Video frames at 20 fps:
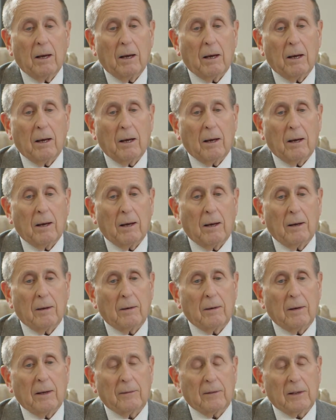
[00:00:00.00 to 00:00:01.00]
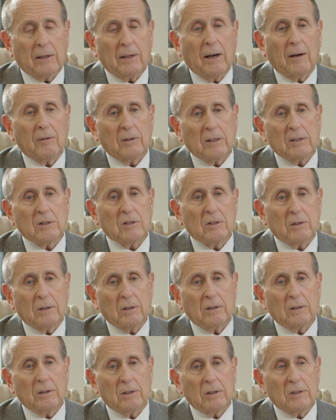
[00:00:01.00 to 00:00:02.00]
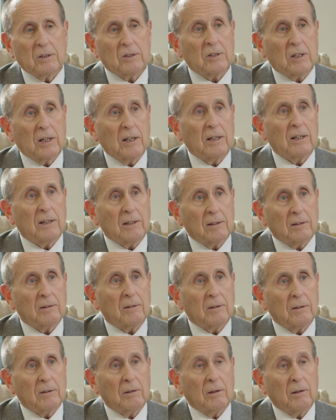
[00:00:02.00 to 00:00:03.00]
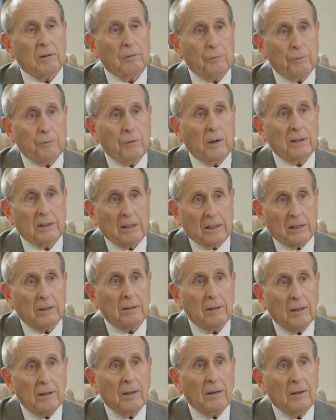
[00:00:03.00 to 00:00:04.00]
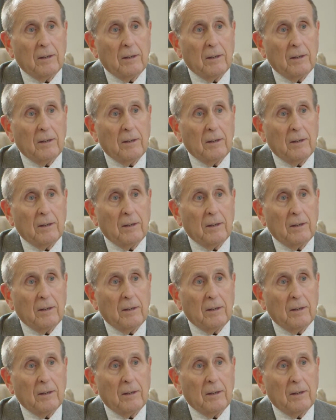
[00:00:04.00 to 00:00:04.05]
and the county is getting funding